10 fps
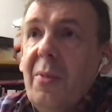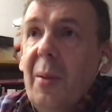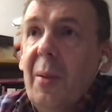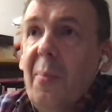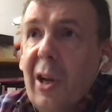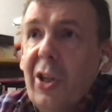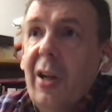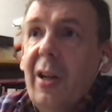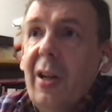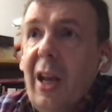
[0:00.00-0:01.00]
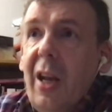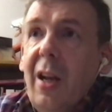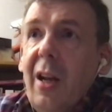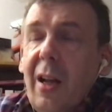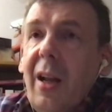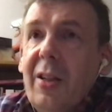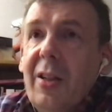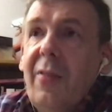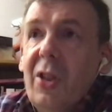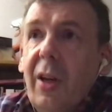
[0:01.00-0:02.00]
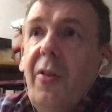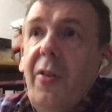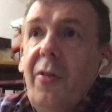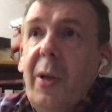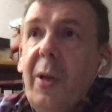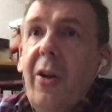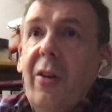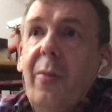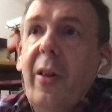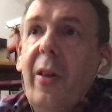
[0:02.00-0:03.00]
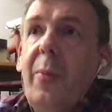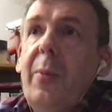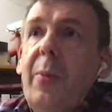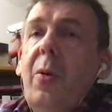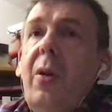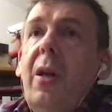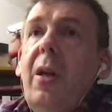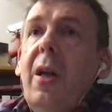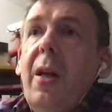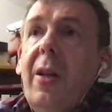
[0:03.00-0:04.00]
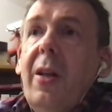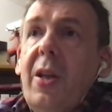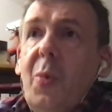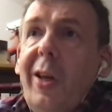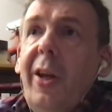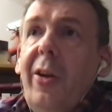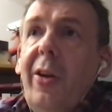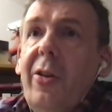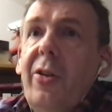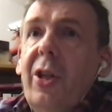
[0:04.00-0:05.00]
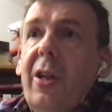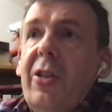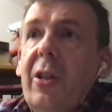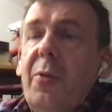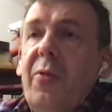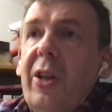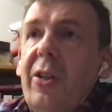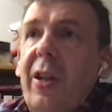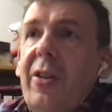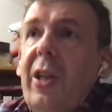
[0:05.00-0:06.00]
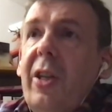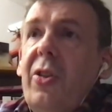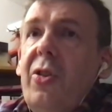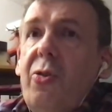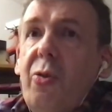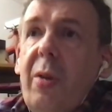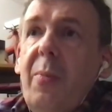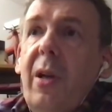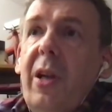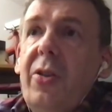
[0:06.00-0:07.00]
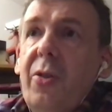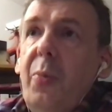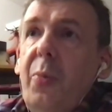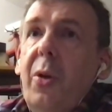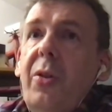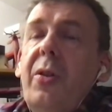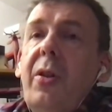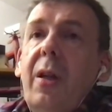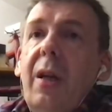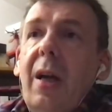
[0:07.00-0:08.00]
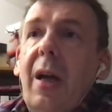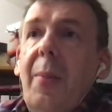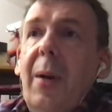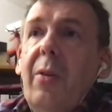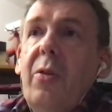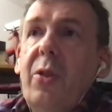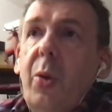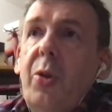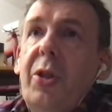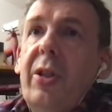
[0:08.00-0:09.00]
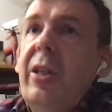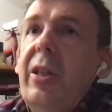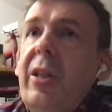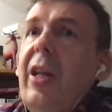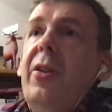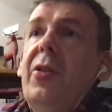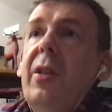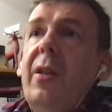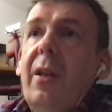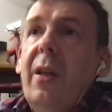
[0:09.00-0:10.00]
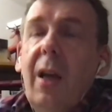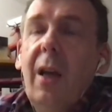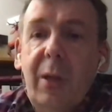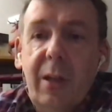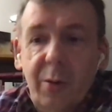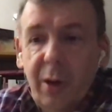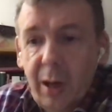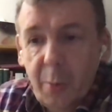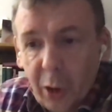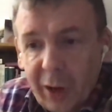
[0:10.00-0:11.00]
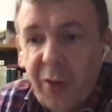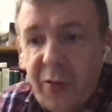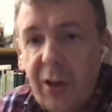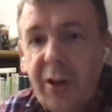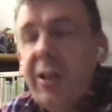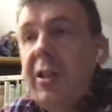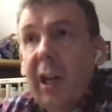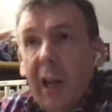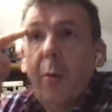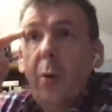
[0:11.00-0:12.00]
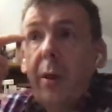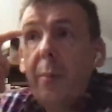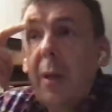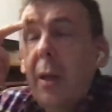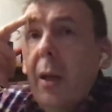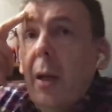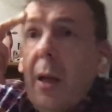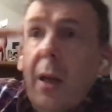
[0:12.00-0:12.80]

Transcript: pleasure in, as I've discovered from hearing from other people, that he's well known in the journalistic profession as extremely scrupulous about sources and evidence. I mean, in whatever field he's dealing with.